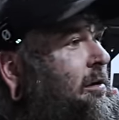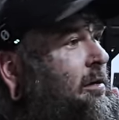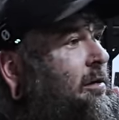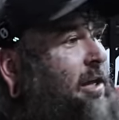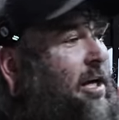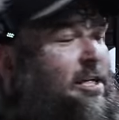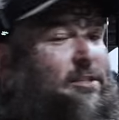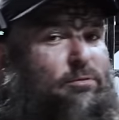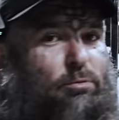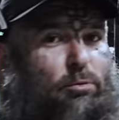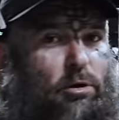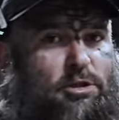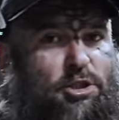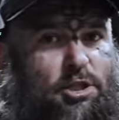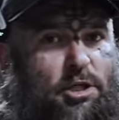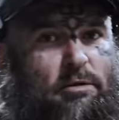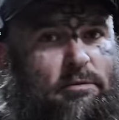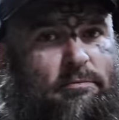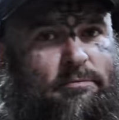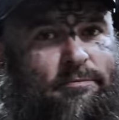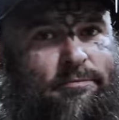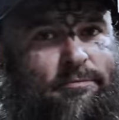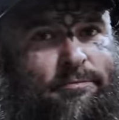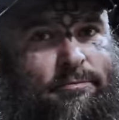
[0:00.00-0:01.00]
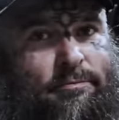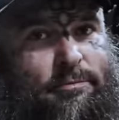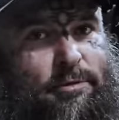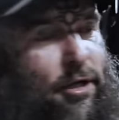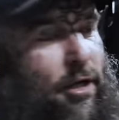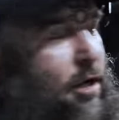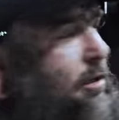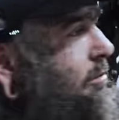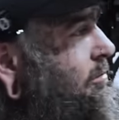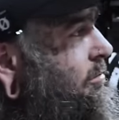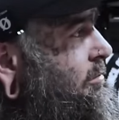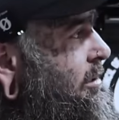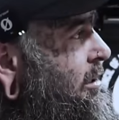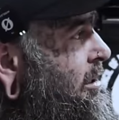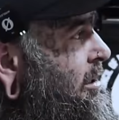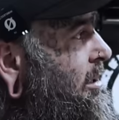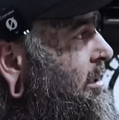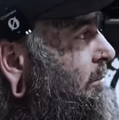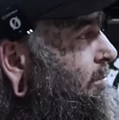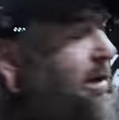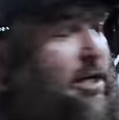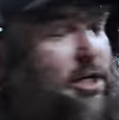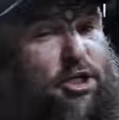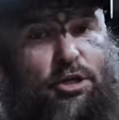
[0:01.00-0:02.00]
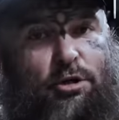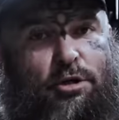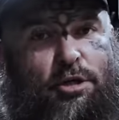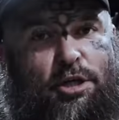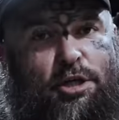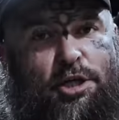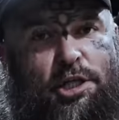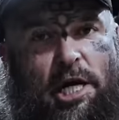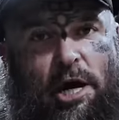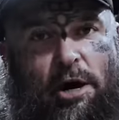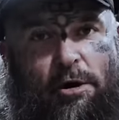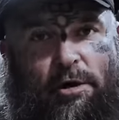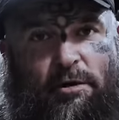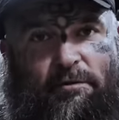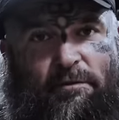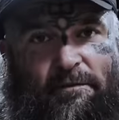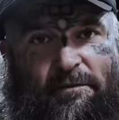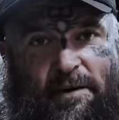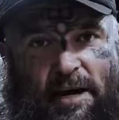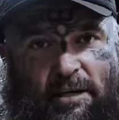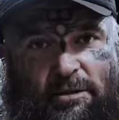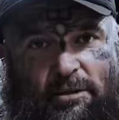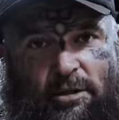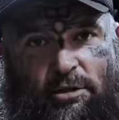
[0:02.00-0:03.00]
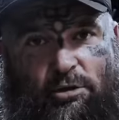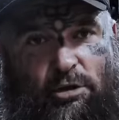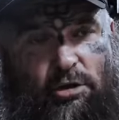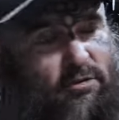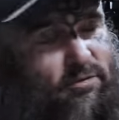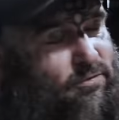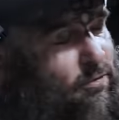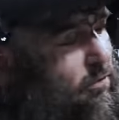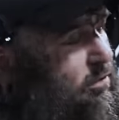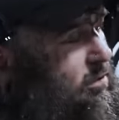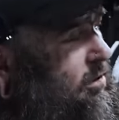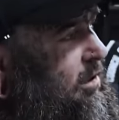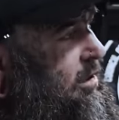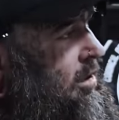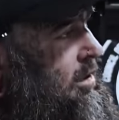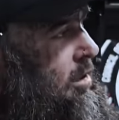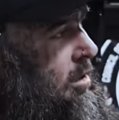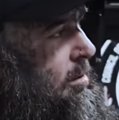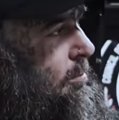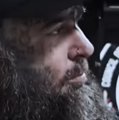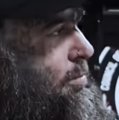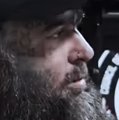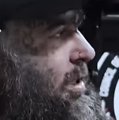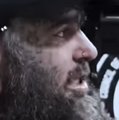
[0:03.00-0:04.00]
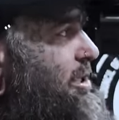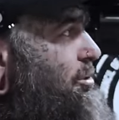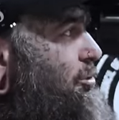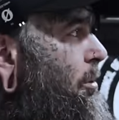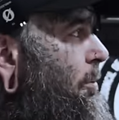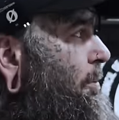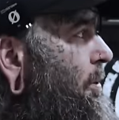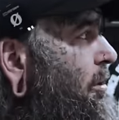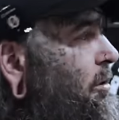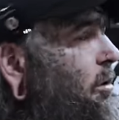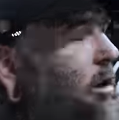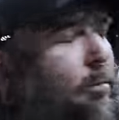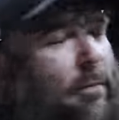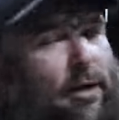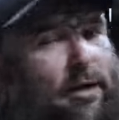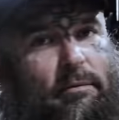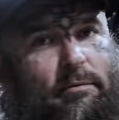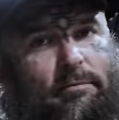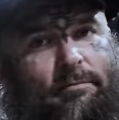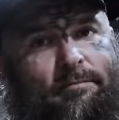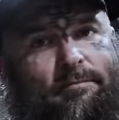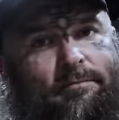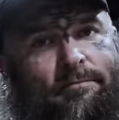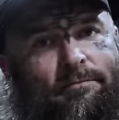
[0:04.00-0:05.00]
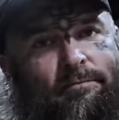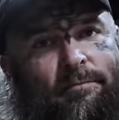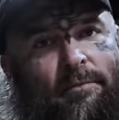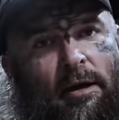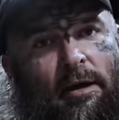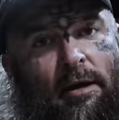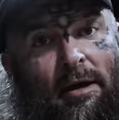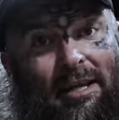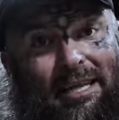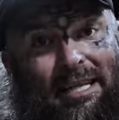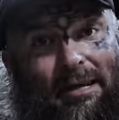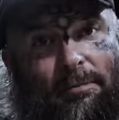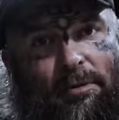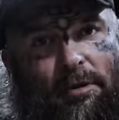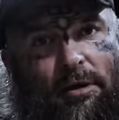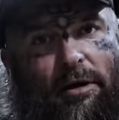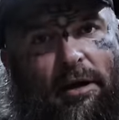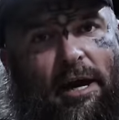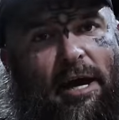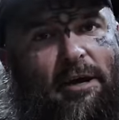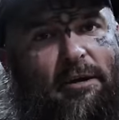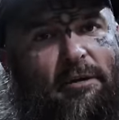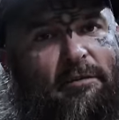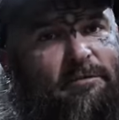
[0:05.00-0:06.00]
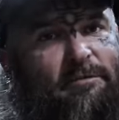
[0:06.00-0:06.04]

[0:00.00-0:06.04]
thanks for watching, you know? Make sure you share it if you found it useful. Please drop a comment. Let me know how you